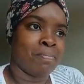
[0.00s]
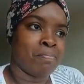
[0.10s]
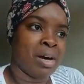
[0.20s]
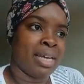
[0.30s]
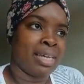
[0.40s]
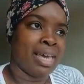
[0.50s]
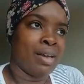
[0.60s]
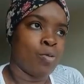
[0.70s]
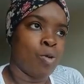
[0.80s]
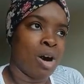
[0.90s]
by
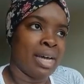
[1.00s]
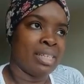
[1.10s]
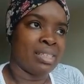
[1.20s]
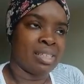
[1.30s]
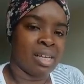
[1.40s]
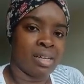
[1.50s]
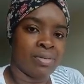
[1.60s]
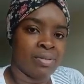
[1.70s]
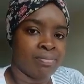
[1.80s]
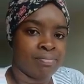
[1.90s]
getting what I deserve